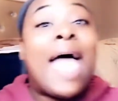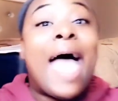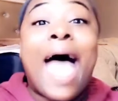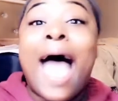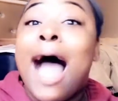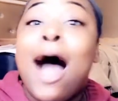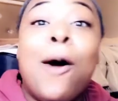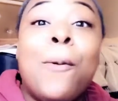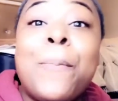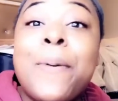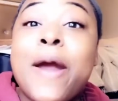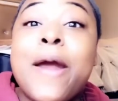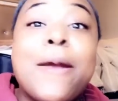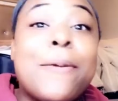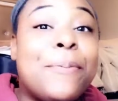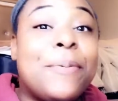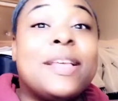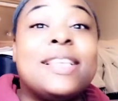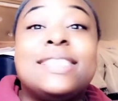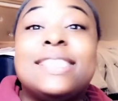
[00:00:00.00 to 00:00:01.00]
Our
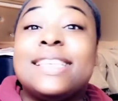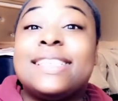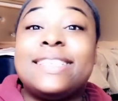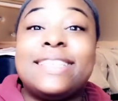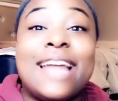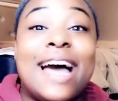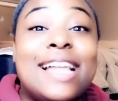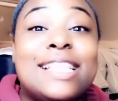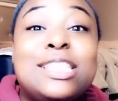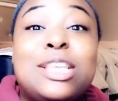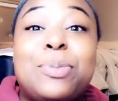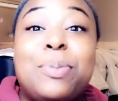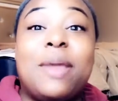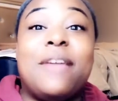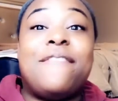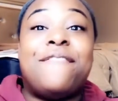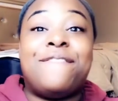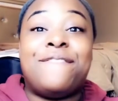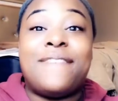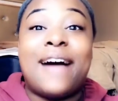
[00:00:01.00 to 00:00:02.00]
purpose is not to be
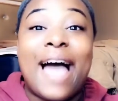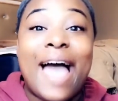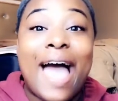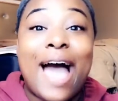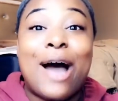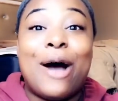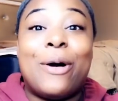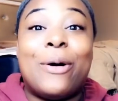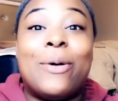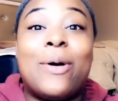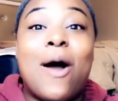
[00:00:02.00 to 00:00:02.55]
found.